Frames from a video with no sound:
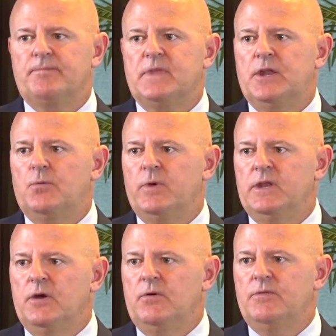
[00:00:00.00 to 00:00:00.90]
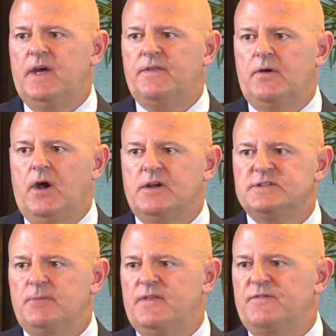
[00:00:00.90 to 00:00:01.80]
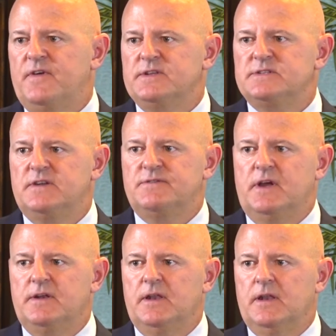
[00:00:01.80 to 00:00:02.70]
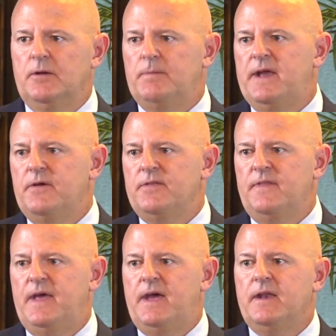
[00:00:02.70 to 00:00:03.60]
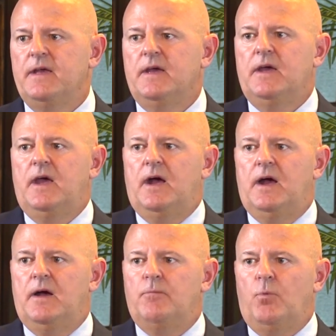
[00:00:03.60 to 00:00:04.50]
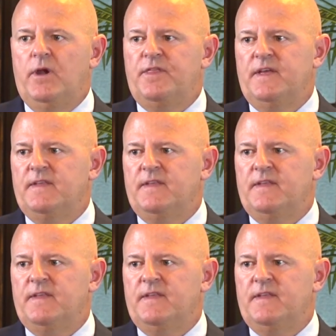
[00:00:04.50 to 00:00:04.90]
You know, we know that there are some other funds that have done a little better than that. One thing